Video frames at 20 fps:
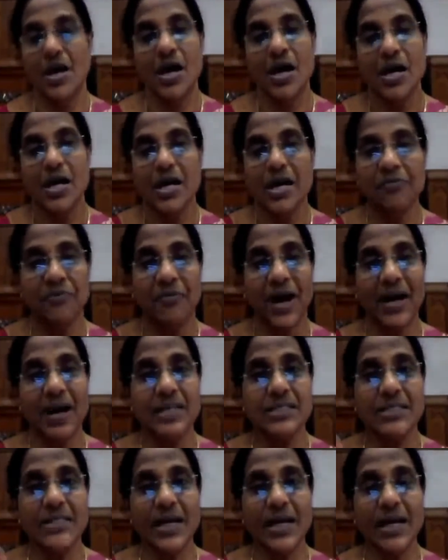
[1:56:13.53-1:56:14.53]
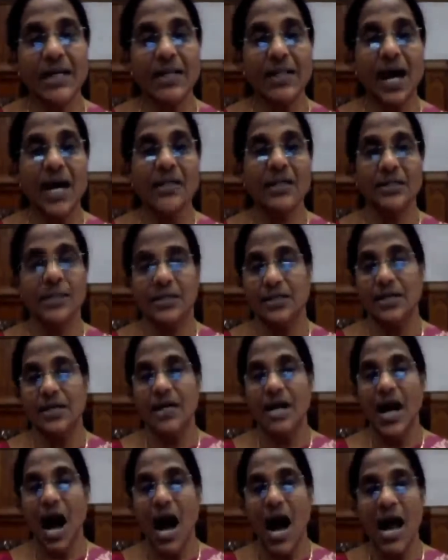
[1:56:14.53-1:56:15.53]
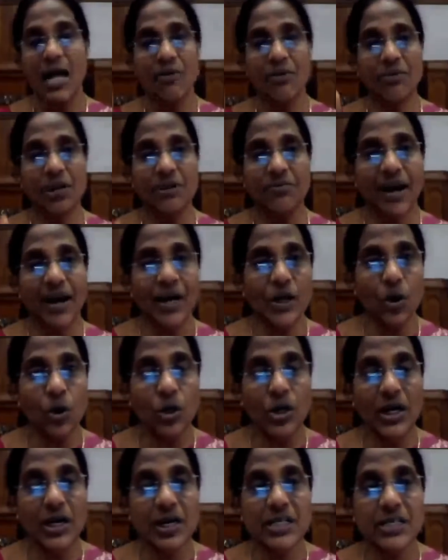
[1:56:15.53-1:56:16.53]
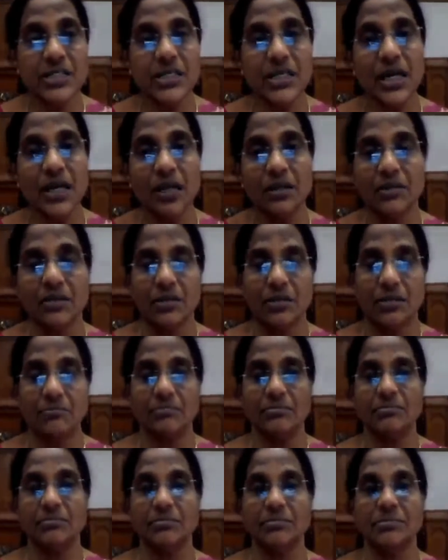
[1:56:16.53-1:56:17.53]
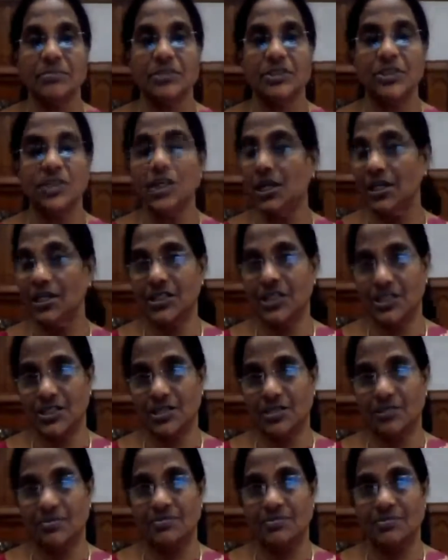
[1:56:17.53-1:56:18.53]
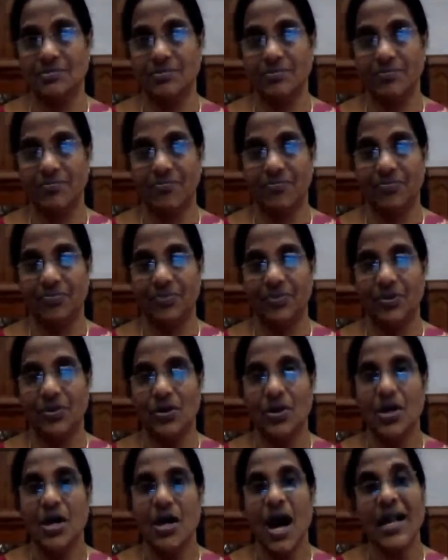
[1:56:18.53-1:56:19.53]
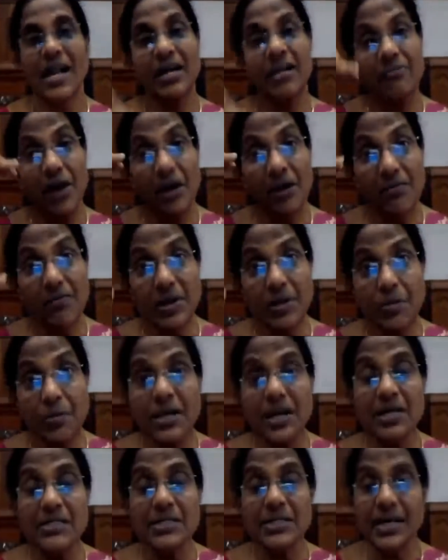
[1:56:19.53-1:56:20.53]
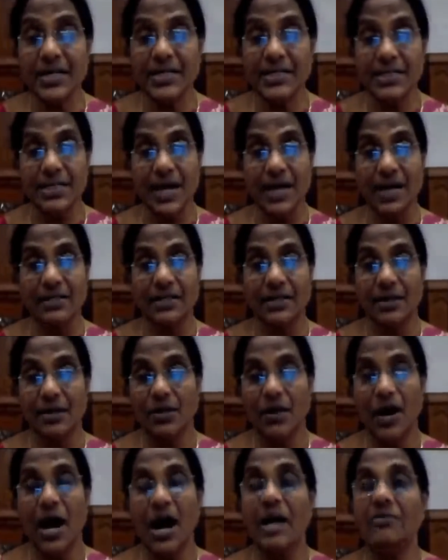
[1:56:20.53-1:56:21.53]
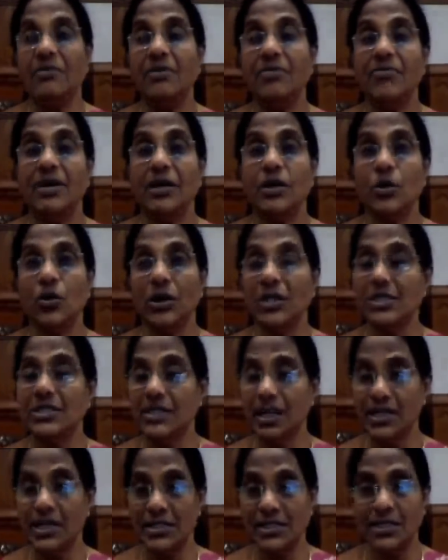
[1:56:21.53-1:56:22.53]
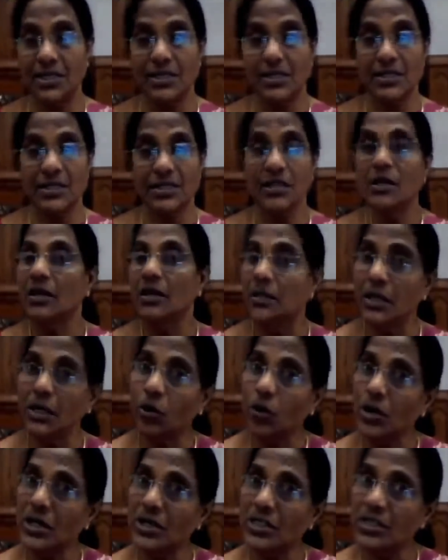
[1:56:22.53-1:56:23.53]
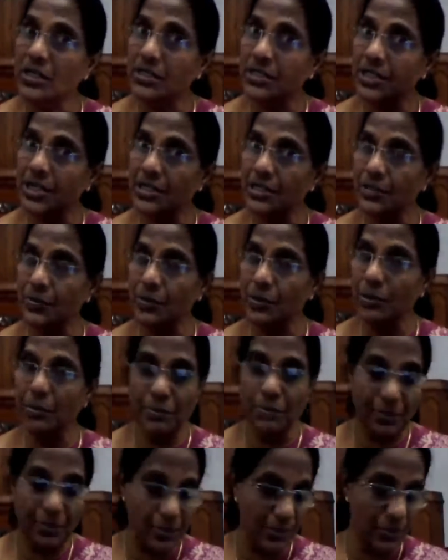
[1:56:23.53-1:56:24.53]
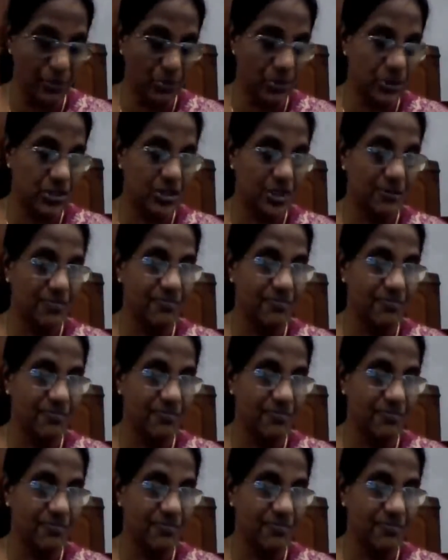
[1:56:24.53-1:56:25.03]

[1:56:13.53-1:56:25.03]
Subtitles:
If I say that I will wear only silk shirts, and if everybody says that I will wear only silk shirts, then only silk shirts will be produced.